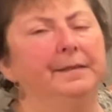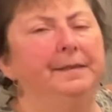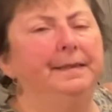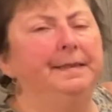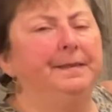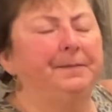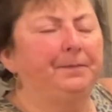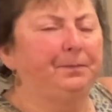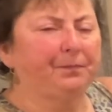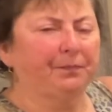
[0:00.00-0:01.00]

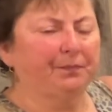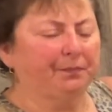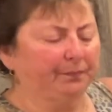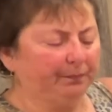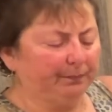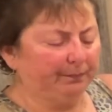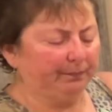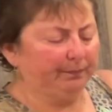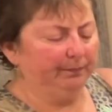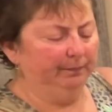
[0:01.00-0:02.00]

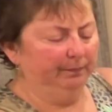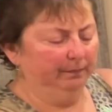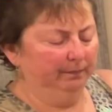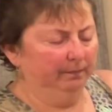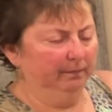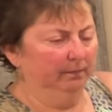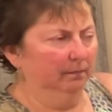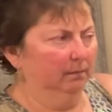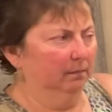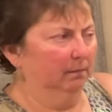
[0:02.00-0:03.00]

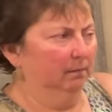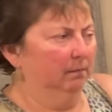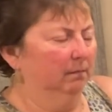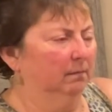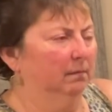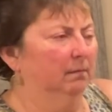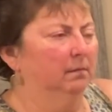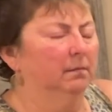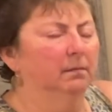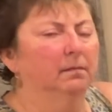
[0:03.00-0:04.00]

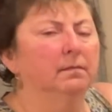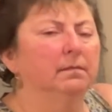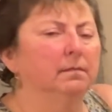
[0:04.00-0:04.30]
No words are spoken by the person on screen.